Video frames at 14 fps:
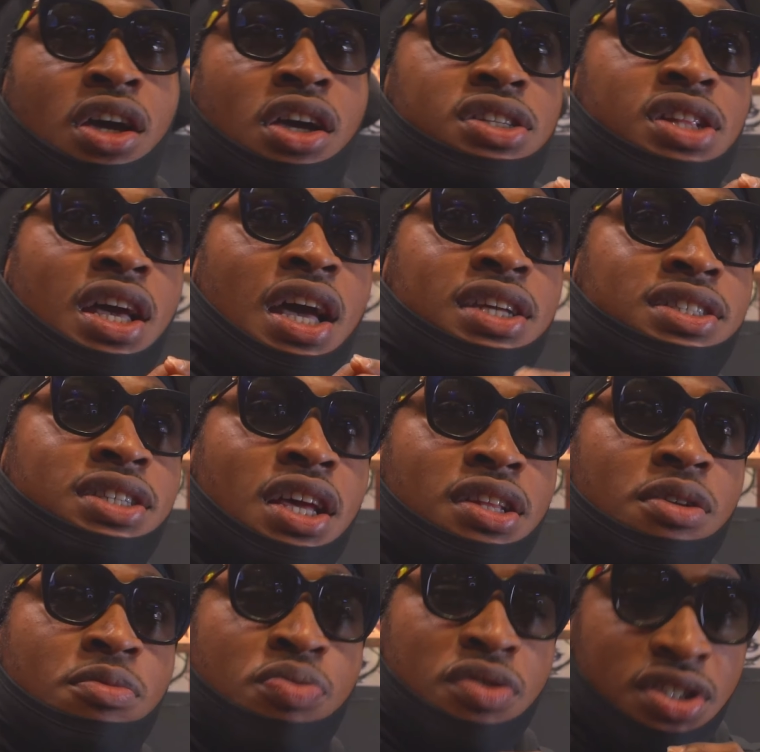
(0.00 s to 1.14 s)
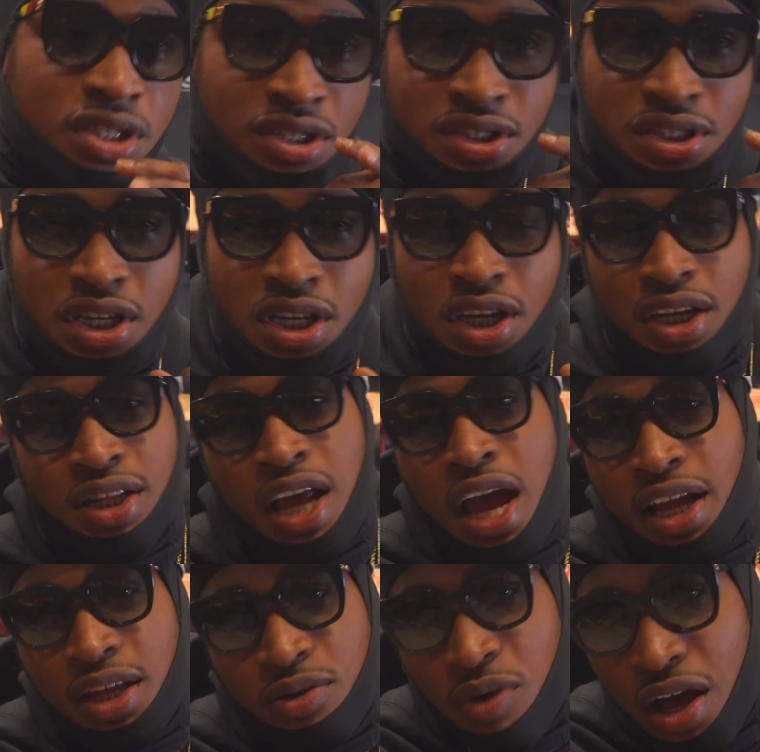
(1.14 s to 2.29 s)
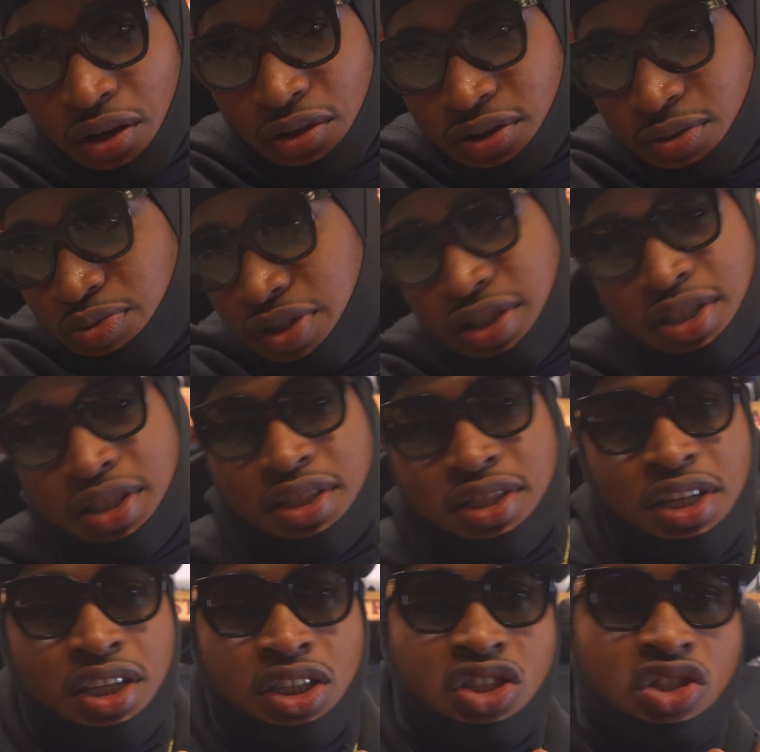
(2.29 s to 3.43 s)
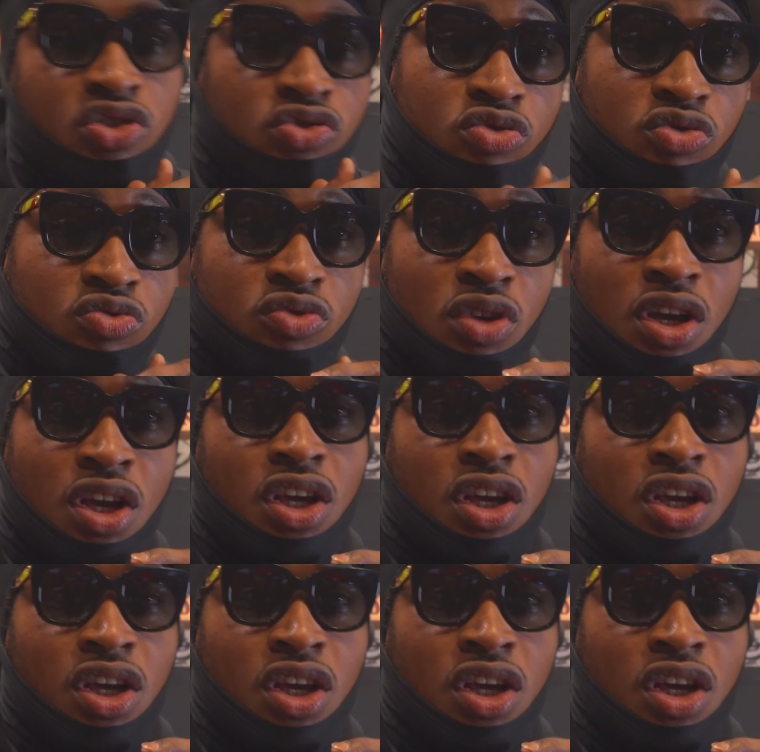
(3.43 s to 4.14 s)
Cause like I said, the pussiest nigga will knock you out. The pussiest nigga will shoot you.